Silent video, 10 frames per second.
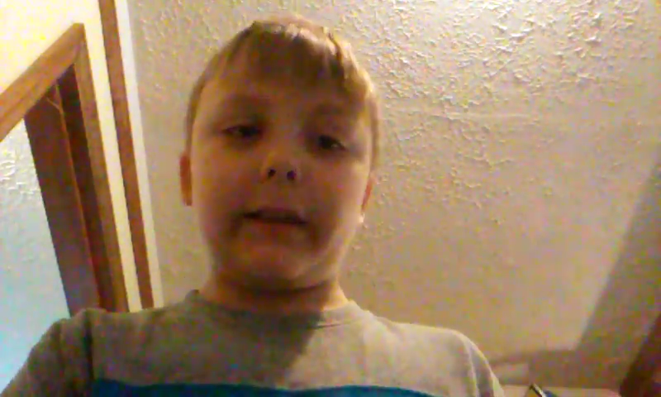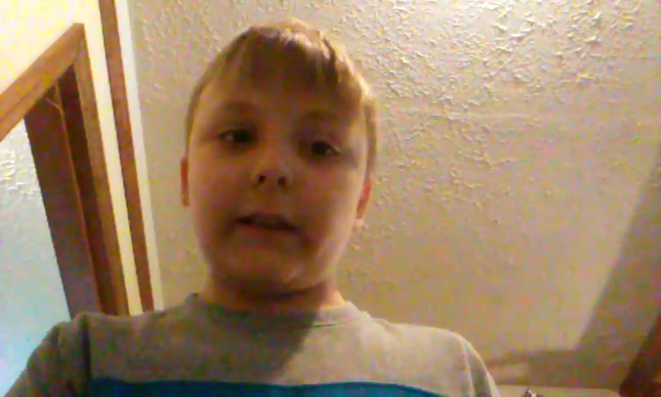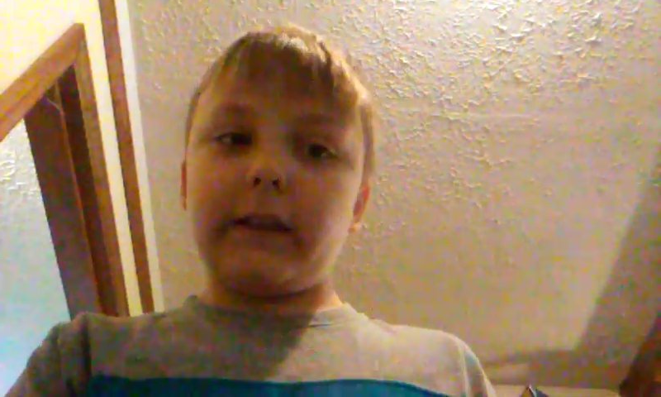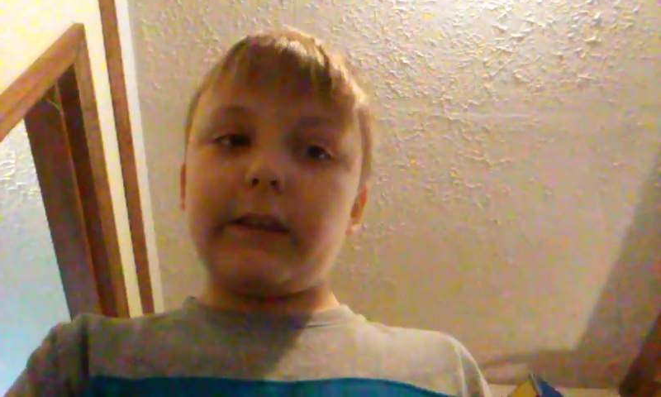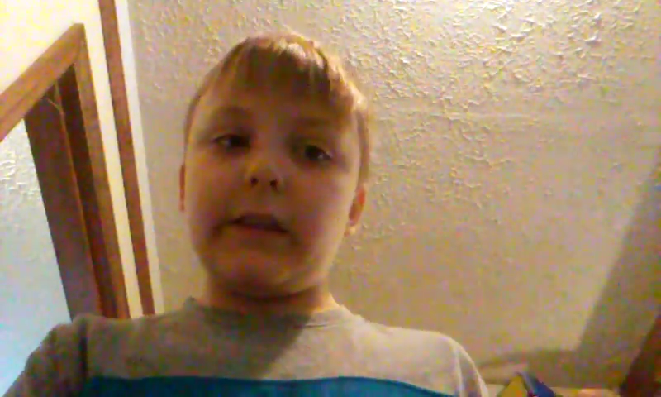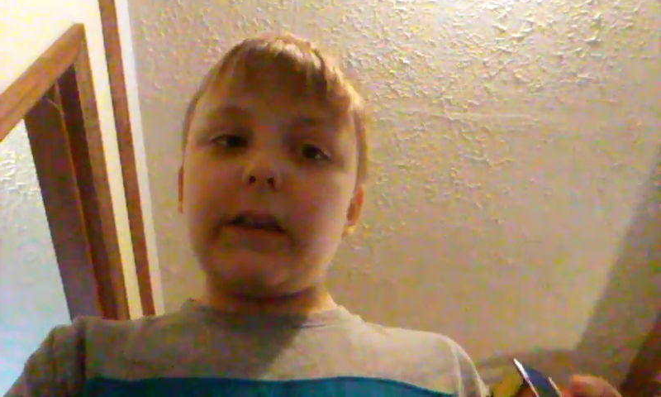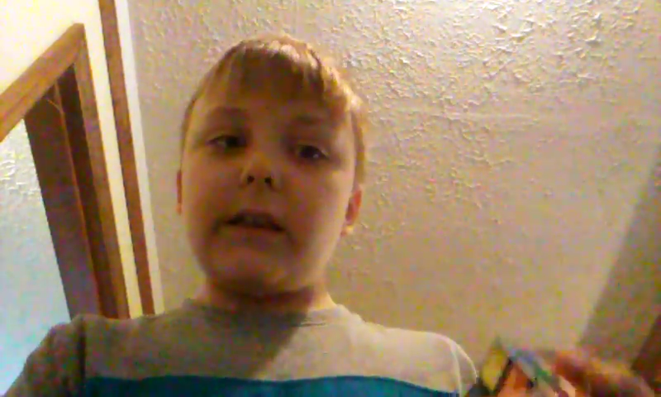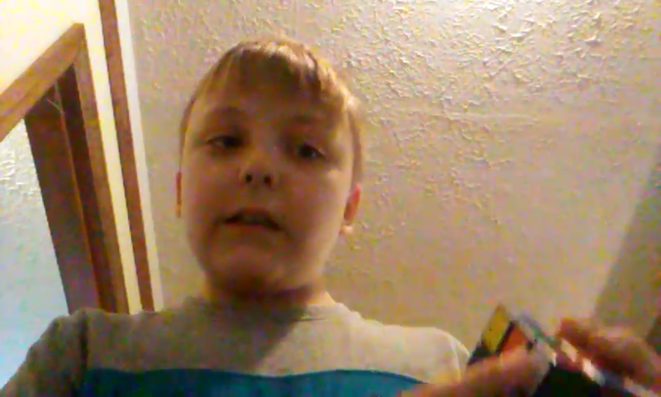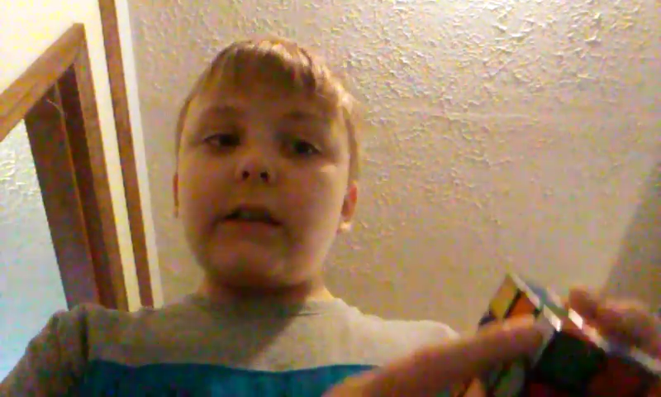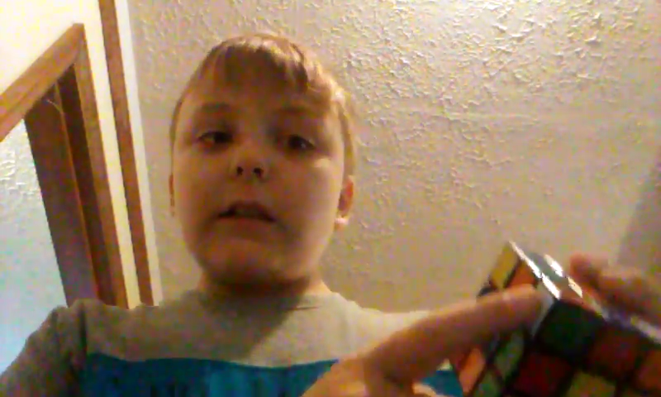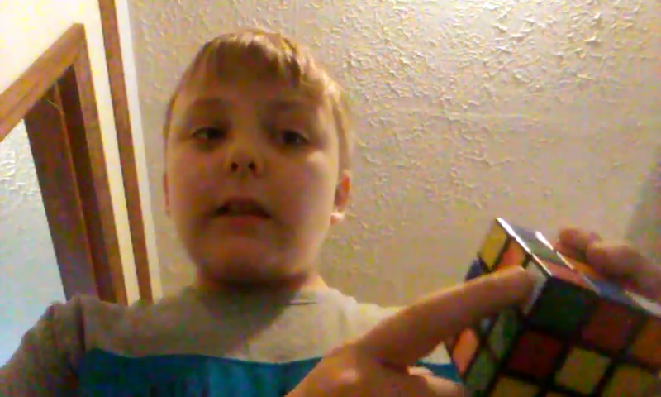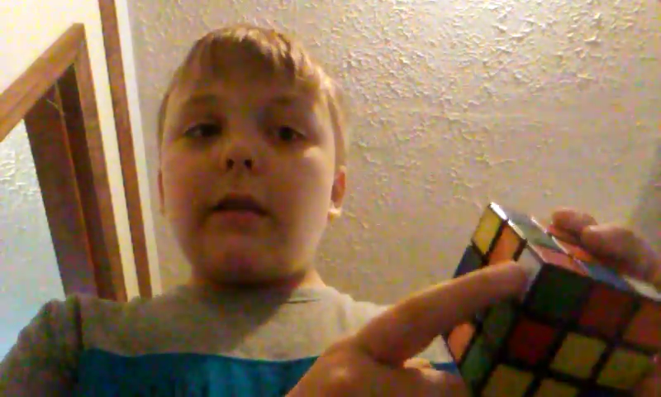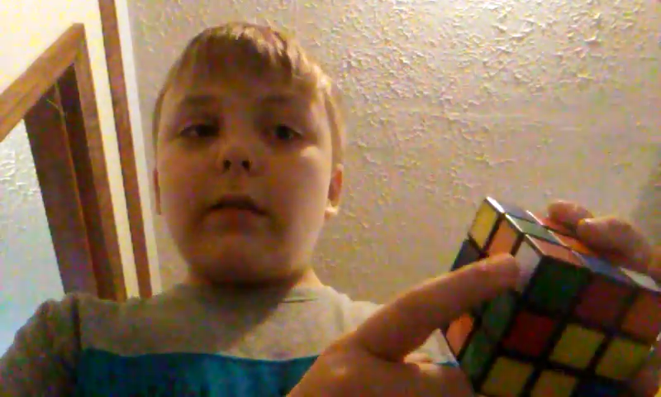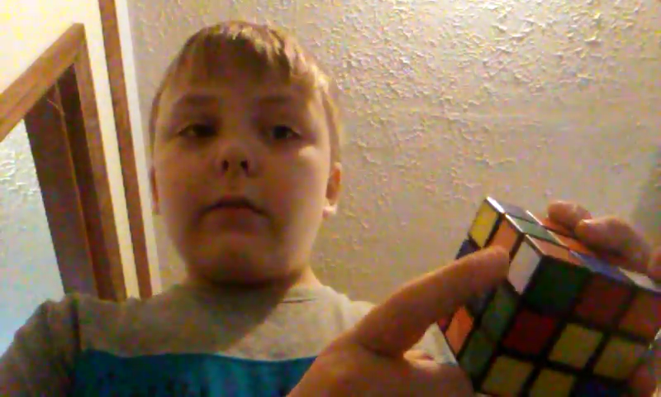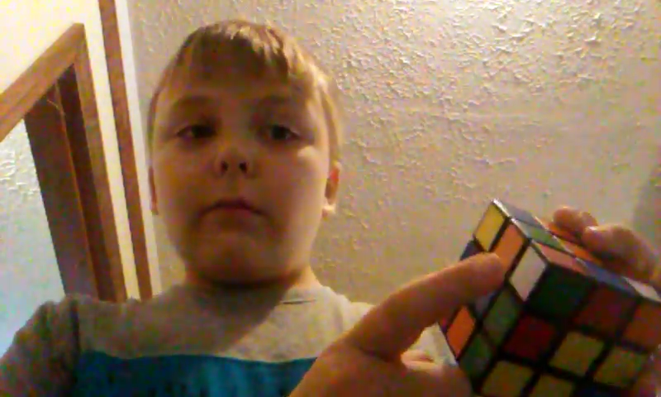like
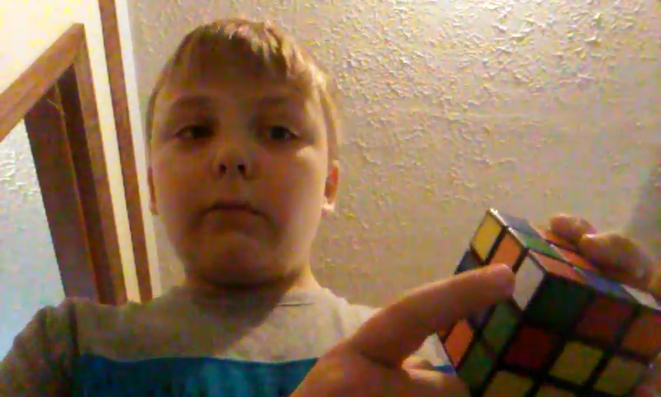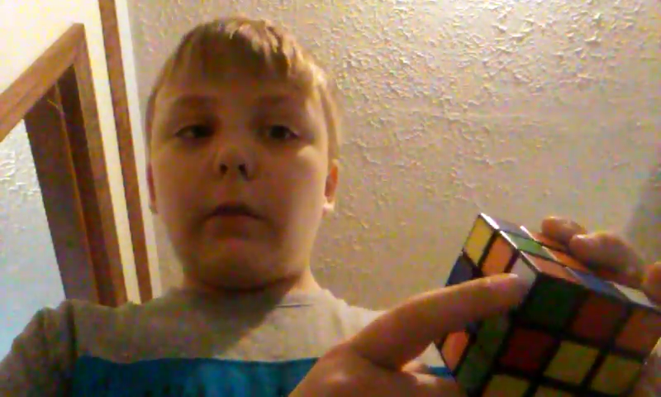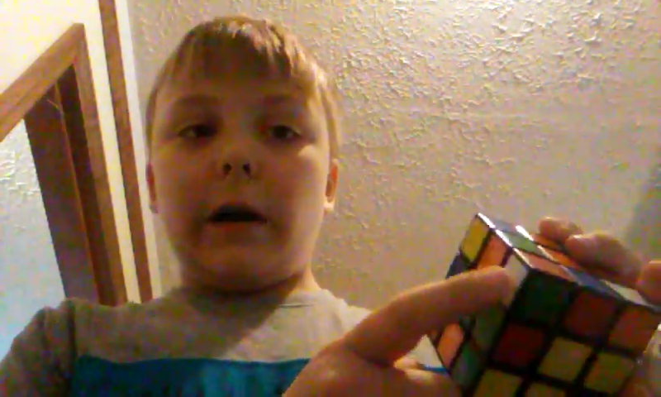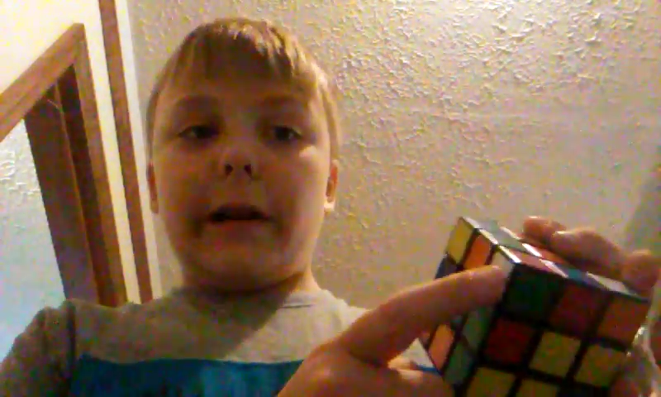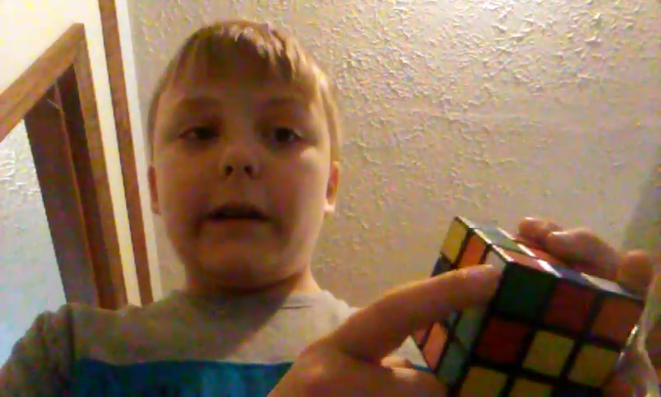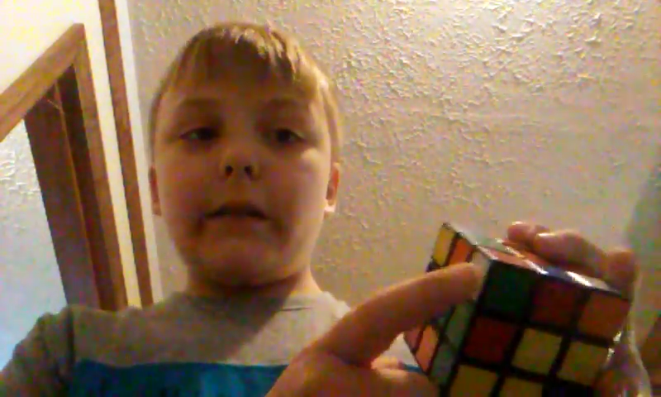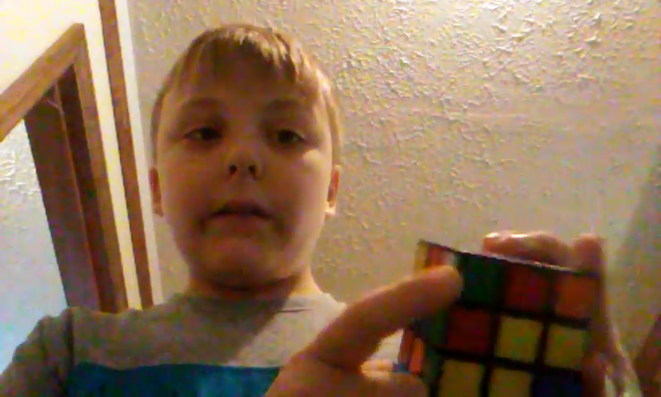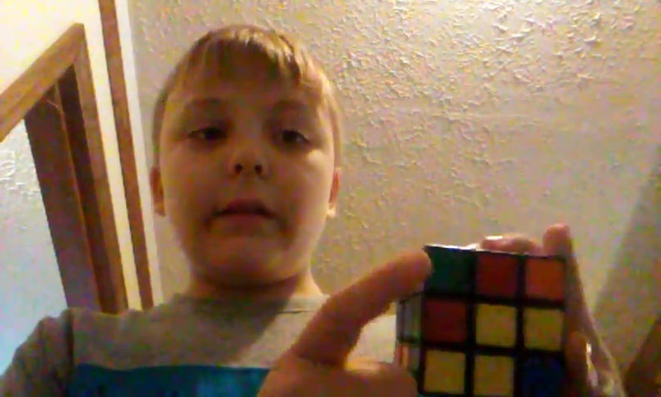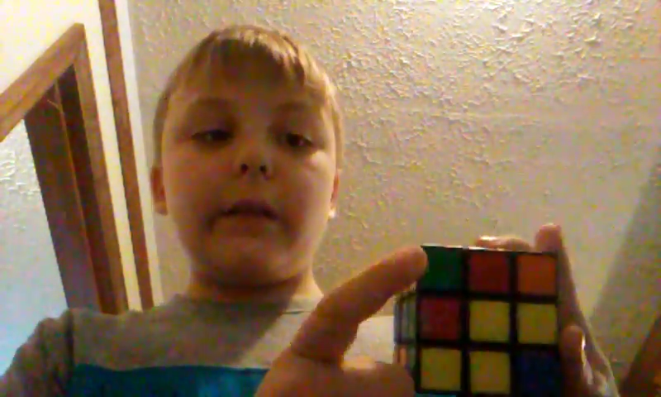this one.